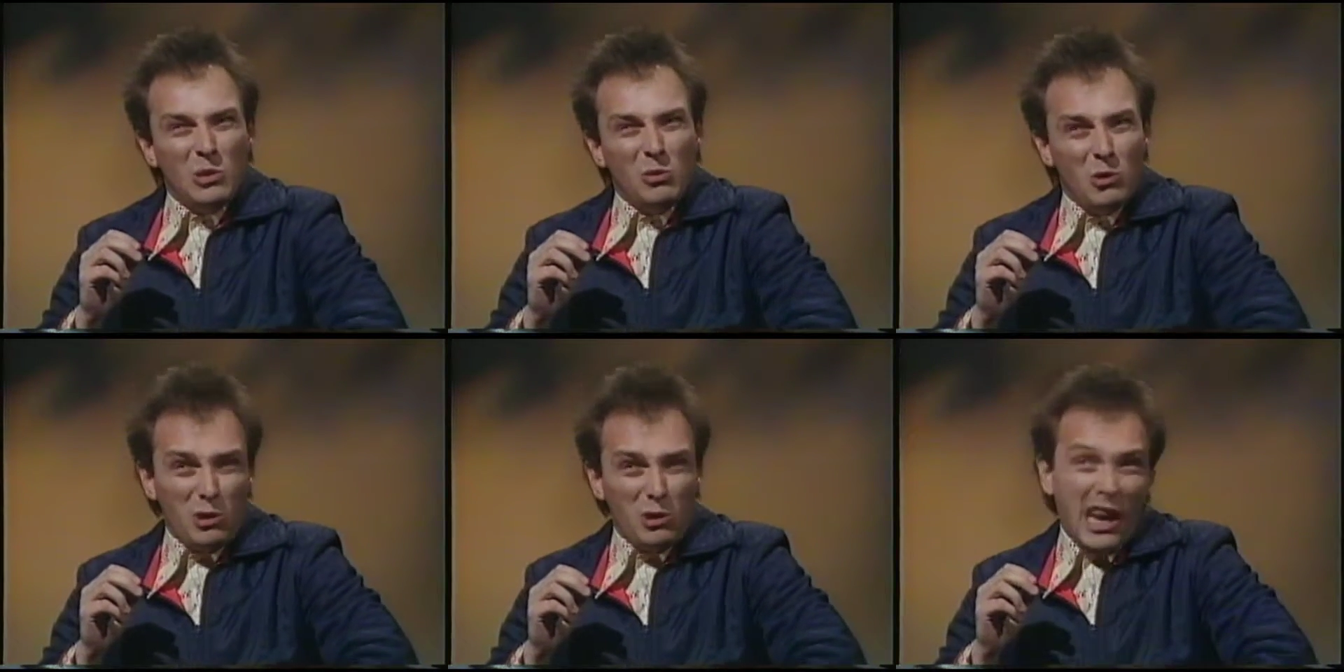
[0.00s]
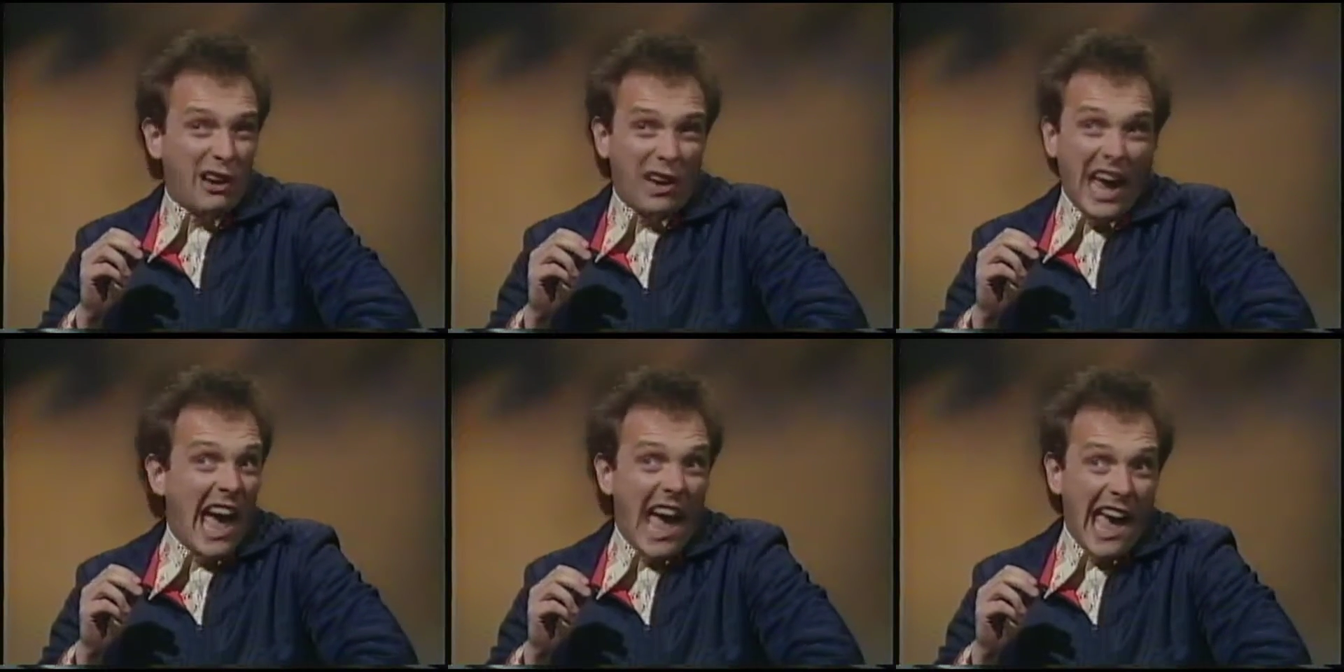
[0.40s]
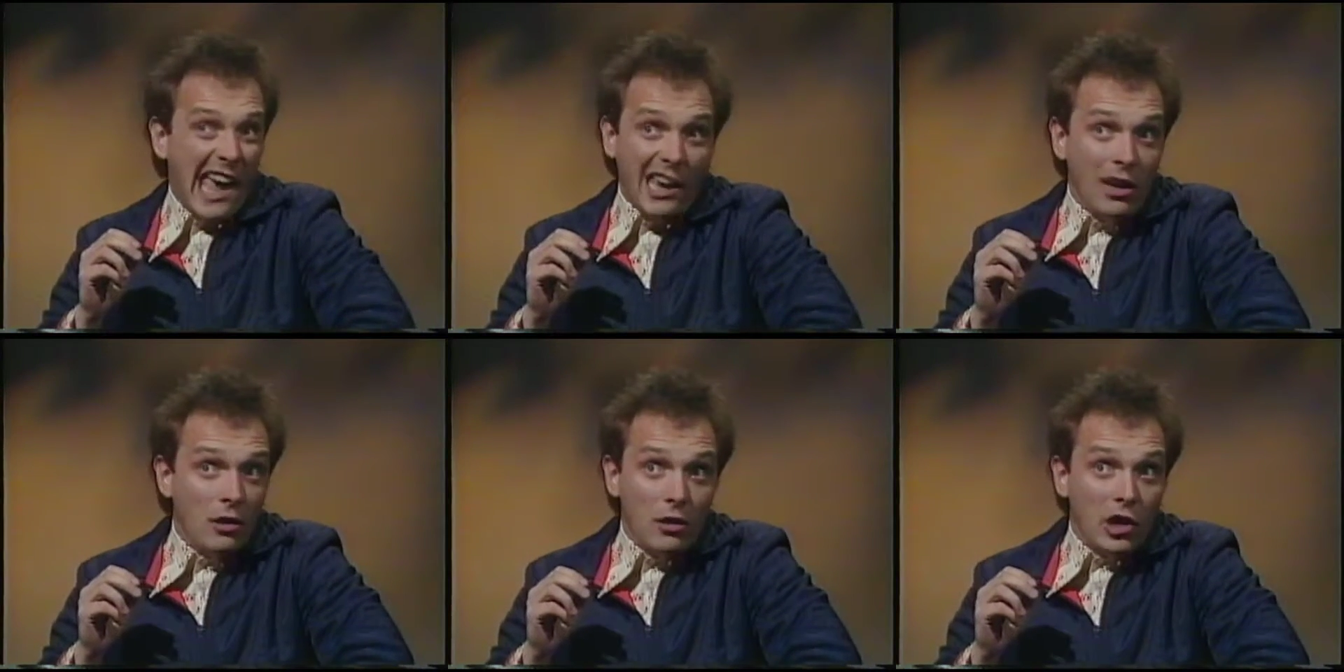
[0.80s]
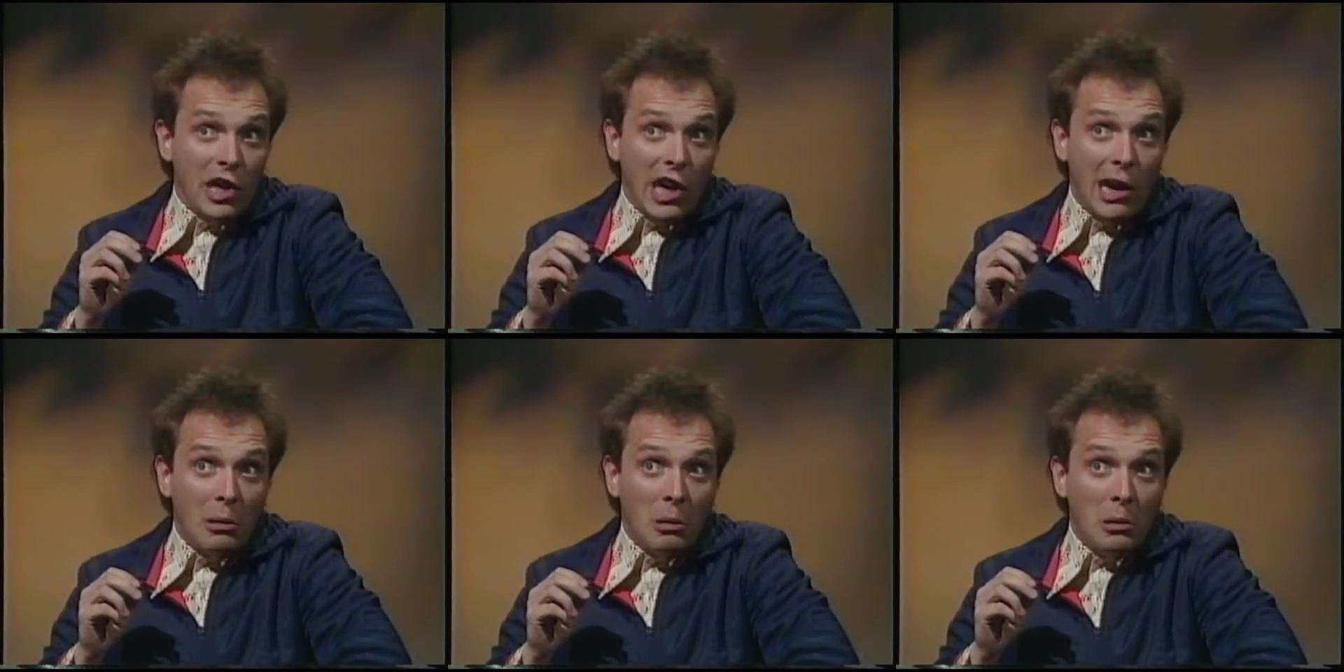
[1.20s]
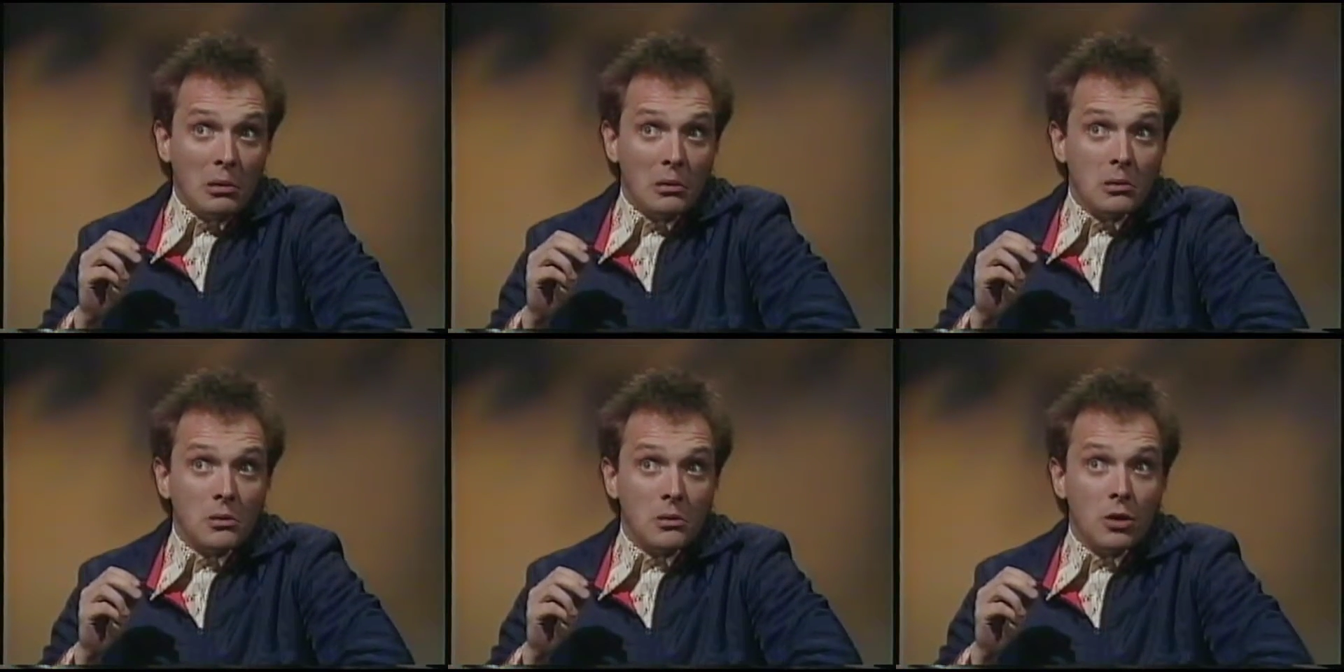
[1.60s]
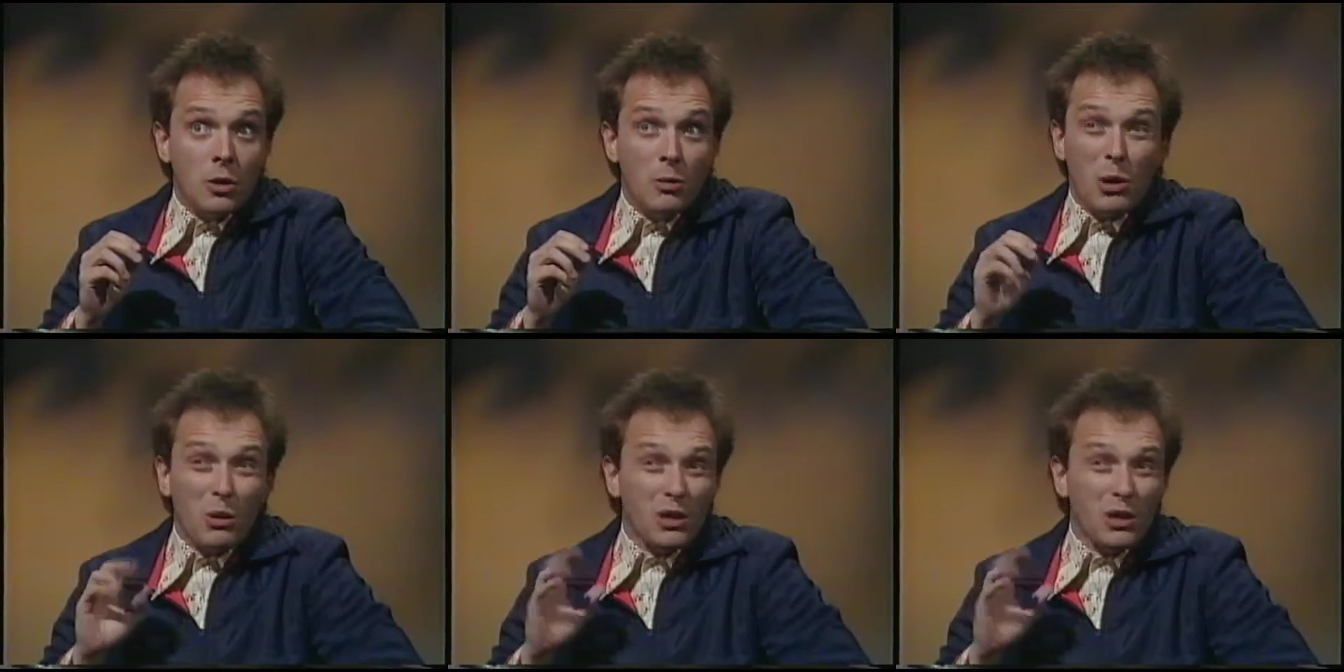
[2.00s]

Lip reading: It's okay, you know, but